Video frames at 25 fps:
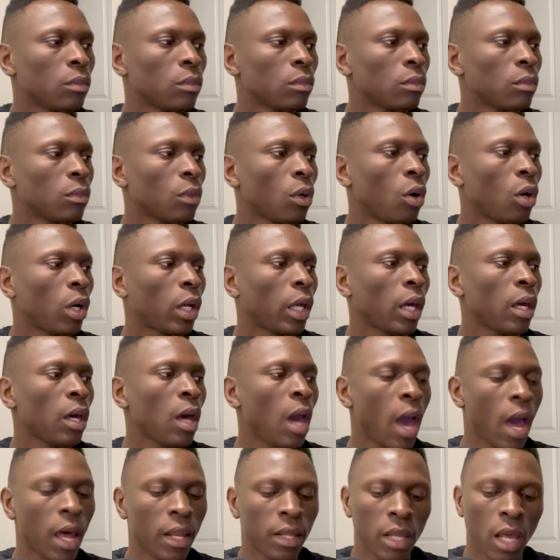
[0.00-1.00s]

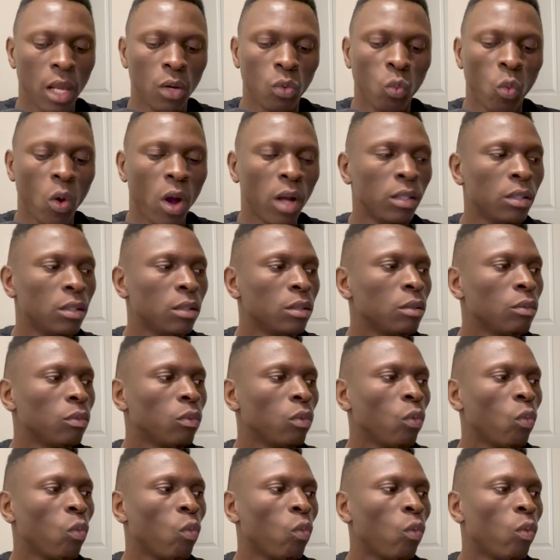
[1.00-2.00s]
Okay, and then when
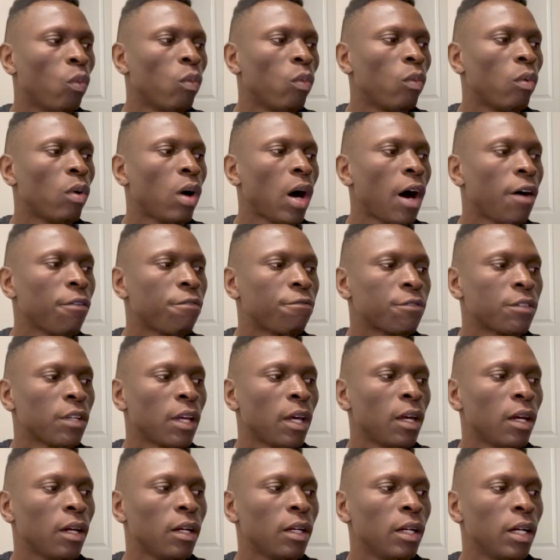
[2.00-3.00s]

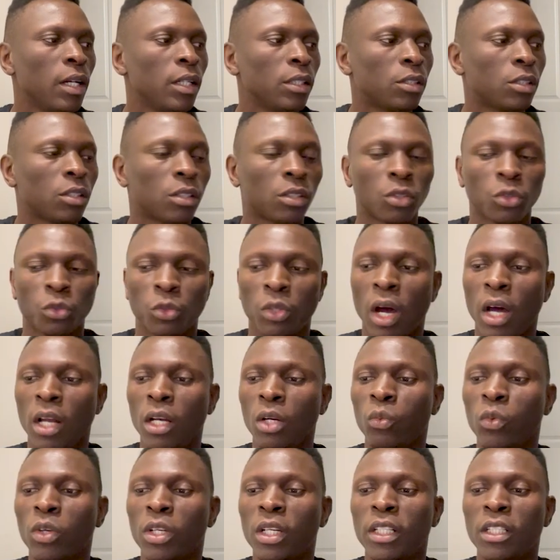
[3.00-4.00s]
after it's
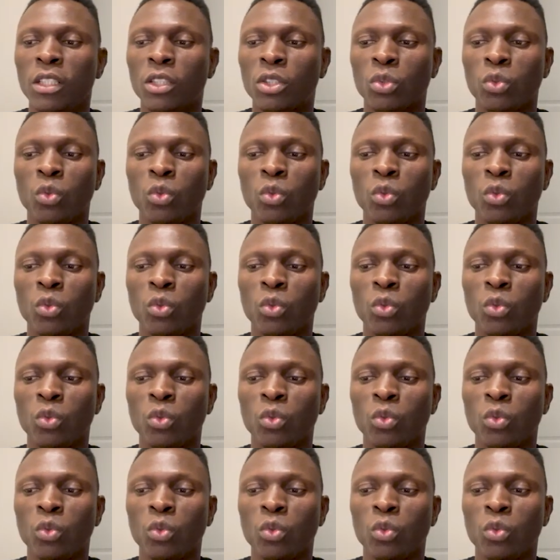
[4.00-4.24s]
run, we need to